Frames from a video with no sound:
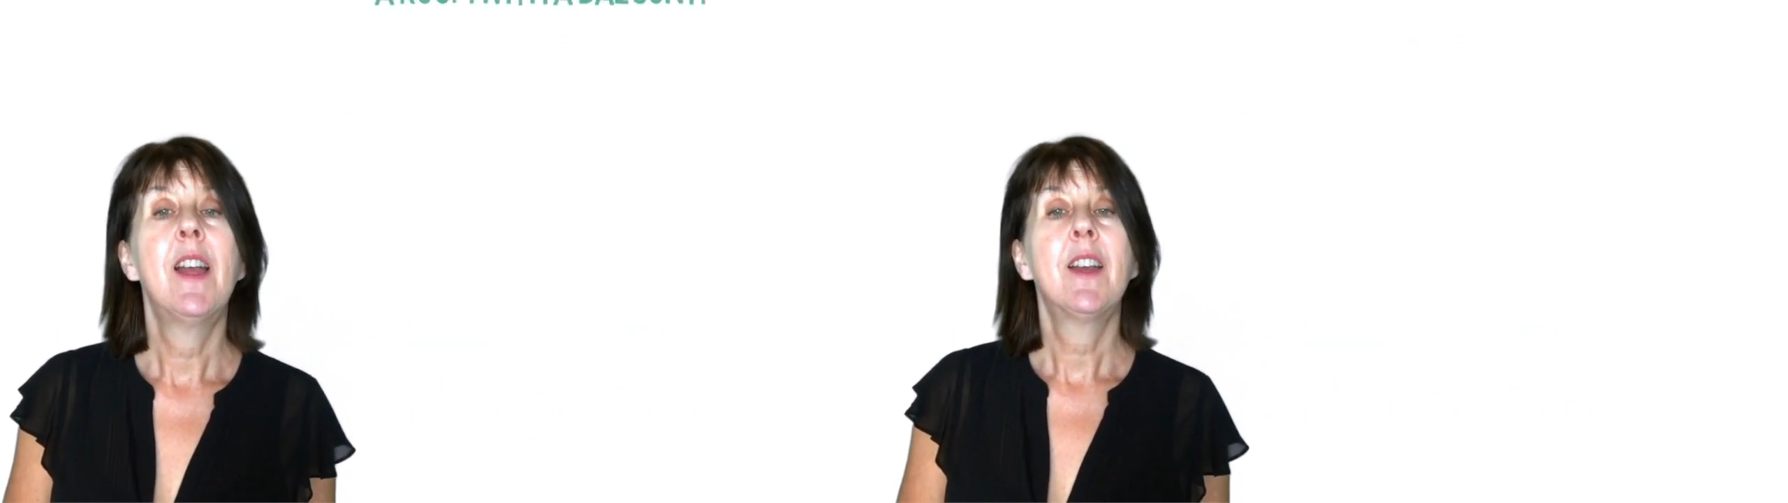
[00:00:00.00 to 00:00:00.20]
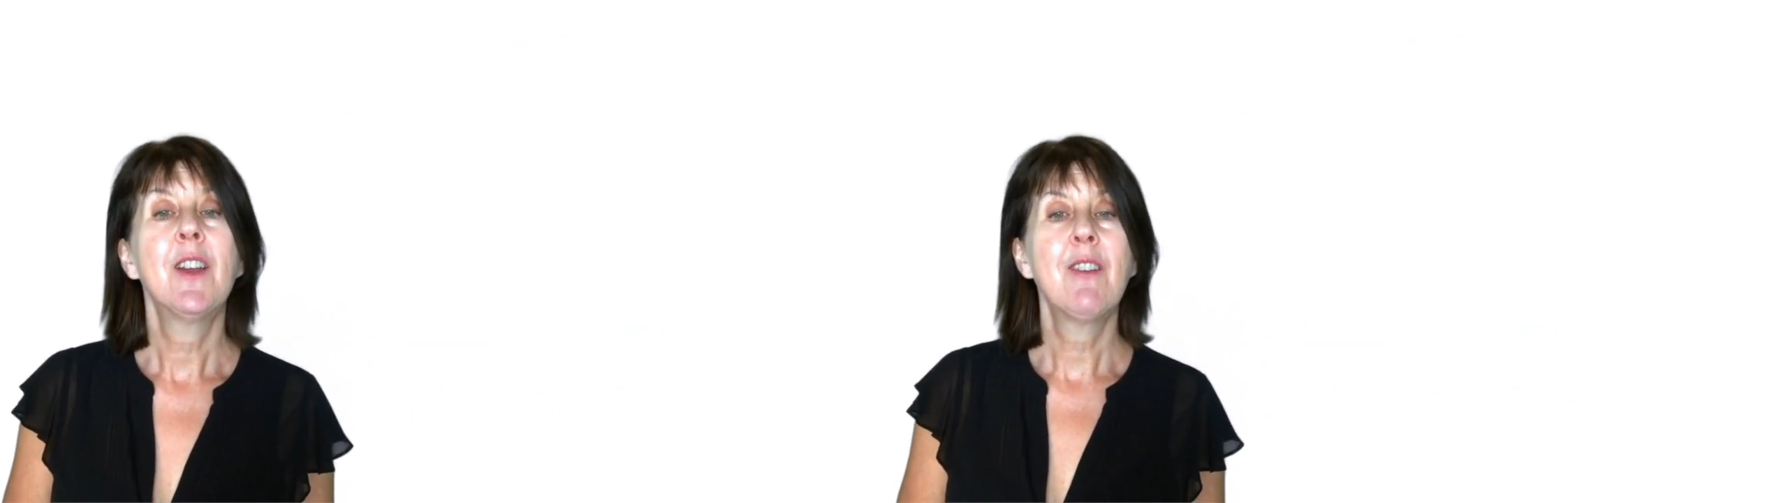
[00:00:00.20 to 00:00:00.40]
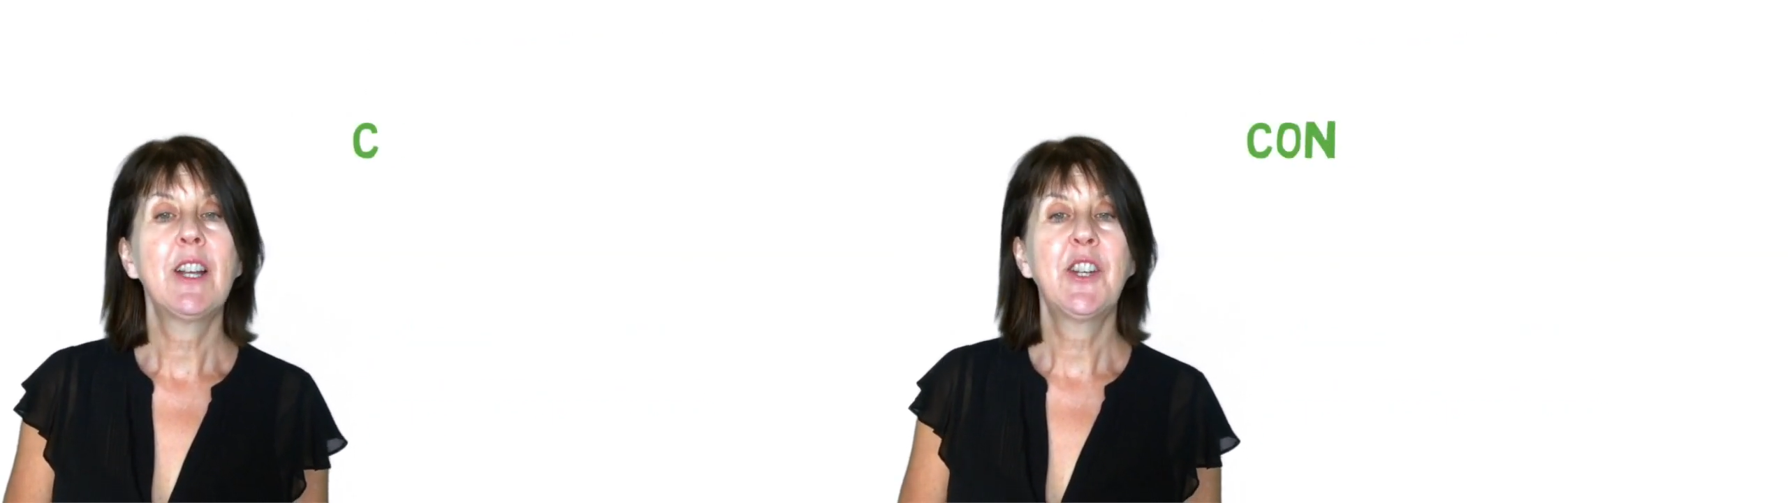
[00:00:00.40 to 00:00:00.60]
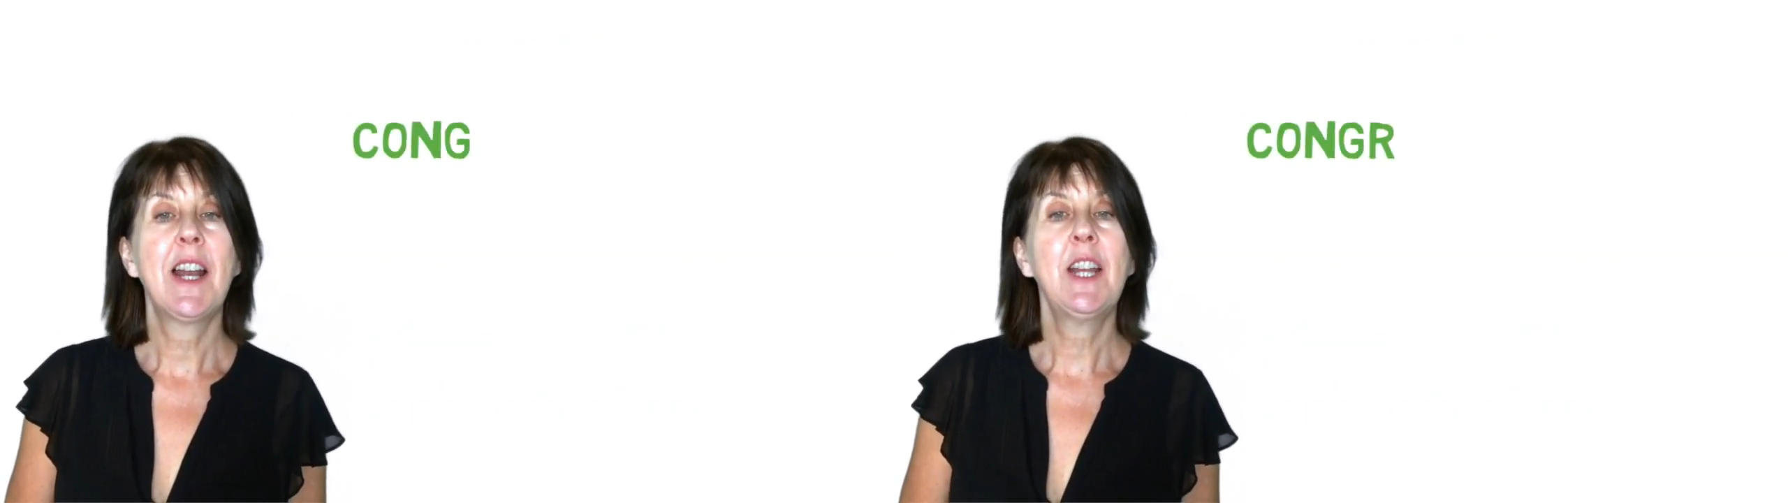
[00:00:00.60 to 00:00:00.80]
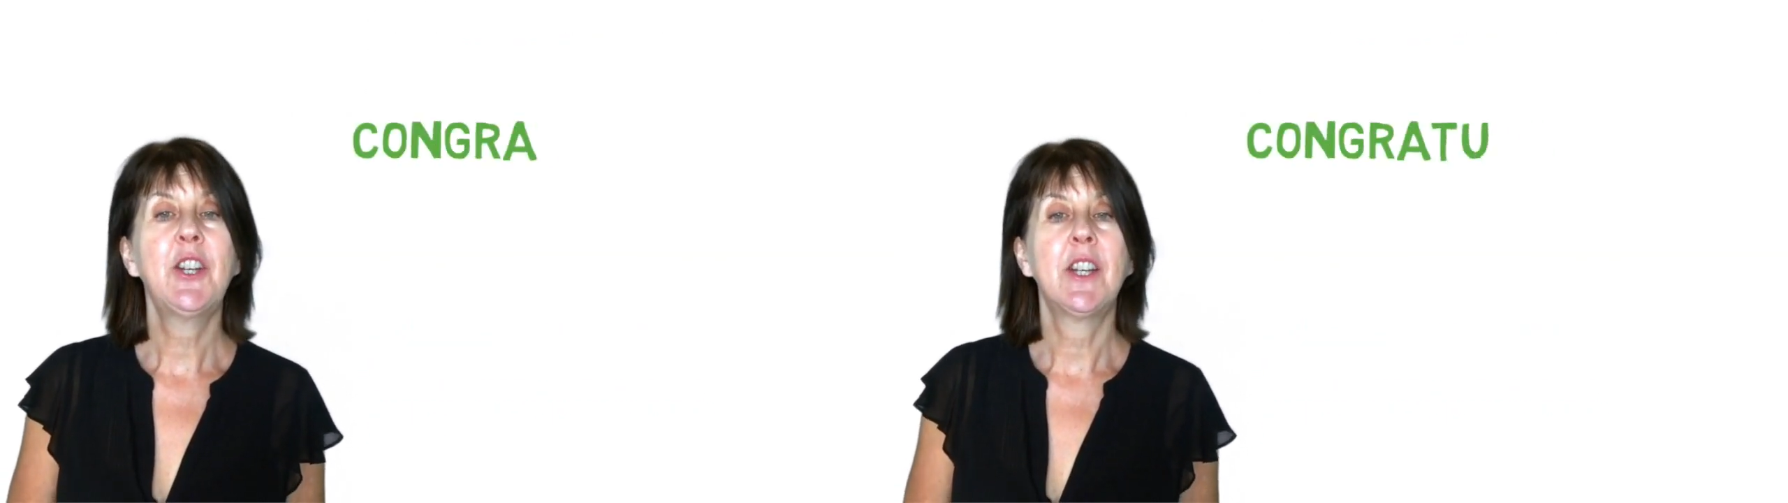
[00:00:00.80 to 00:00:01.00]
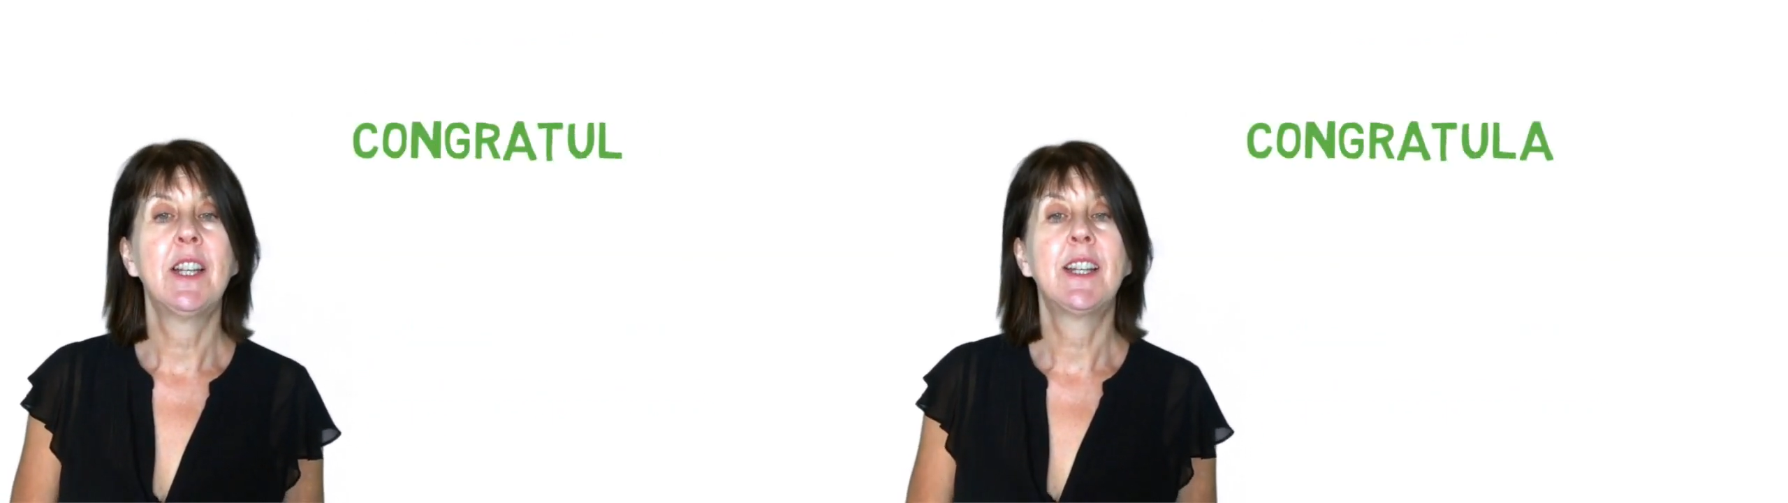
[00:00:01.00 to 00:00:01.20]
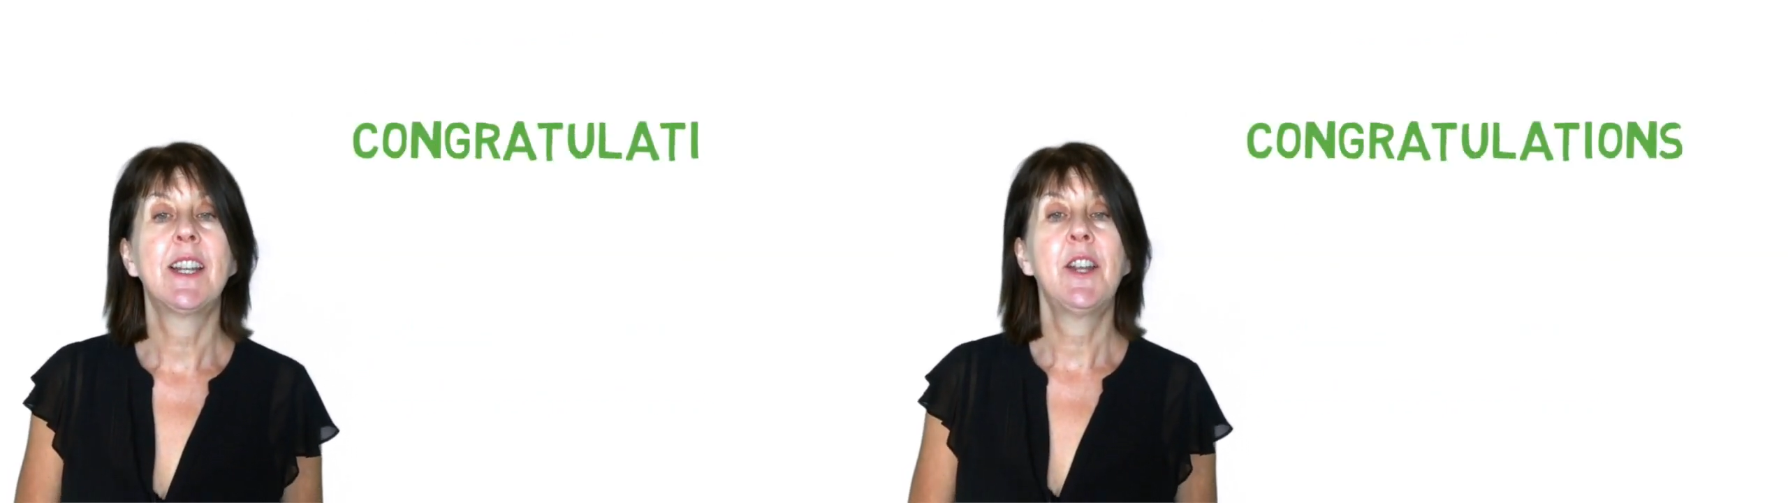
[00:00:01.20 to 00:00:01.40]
Congratulations!